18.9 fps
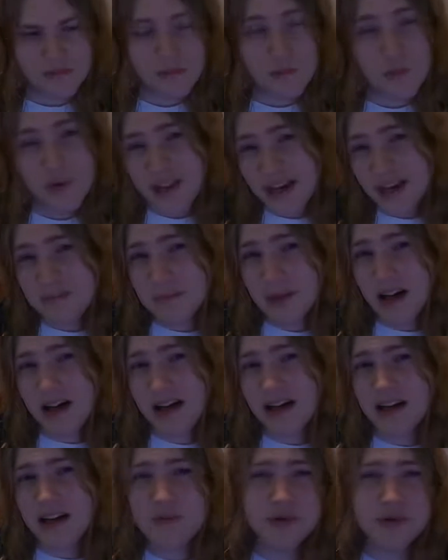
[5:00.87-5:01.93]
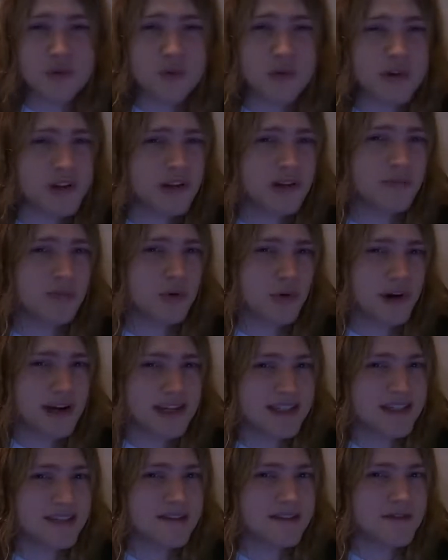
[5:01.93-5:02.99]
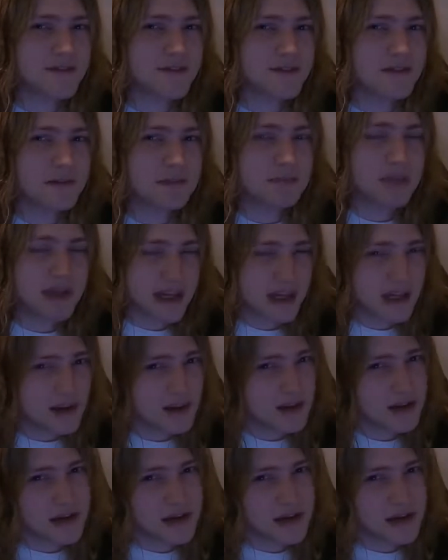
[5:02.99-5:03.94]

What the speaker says: With that in mind, it was a really impressive beginning of the